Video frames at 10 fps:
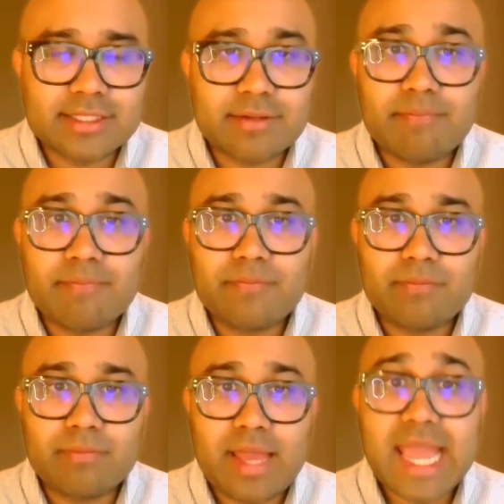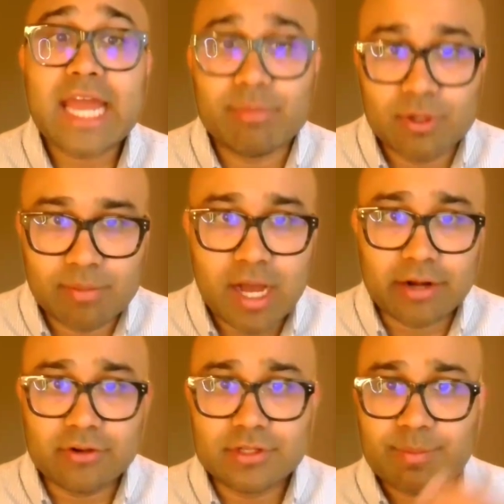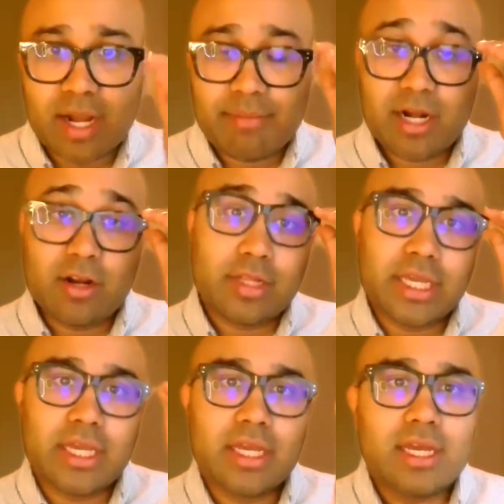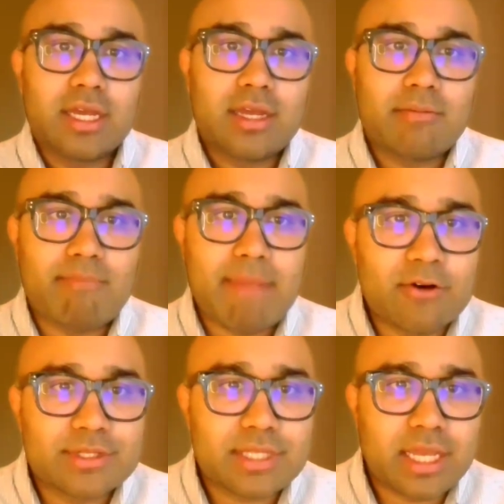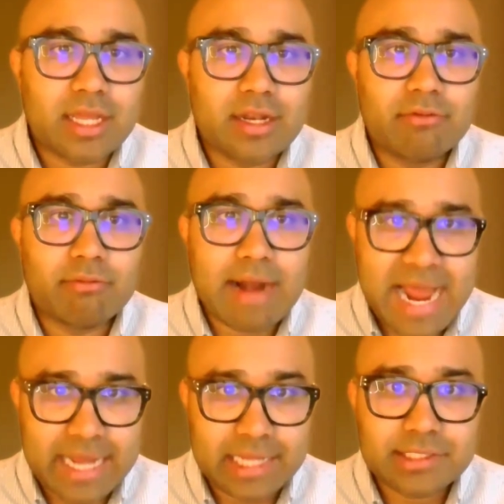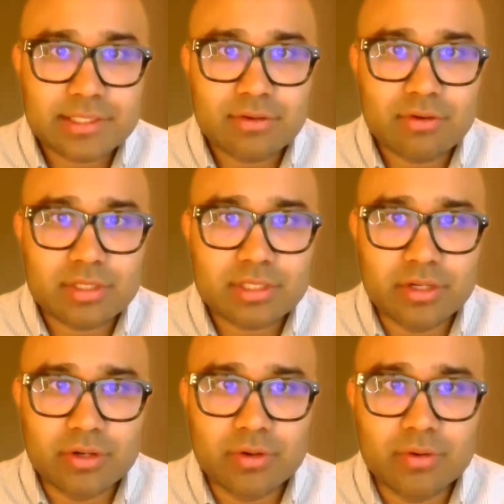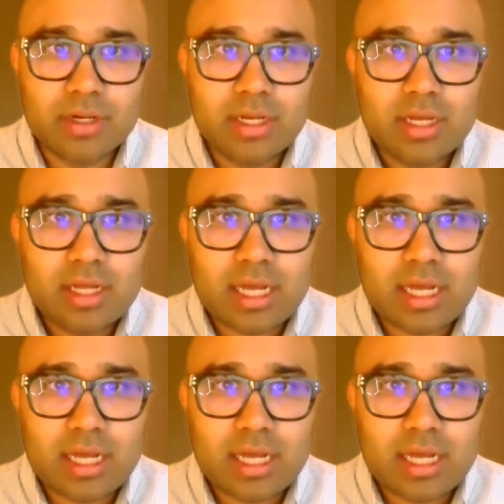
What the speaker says: some animal models, primarily mouse and rats, to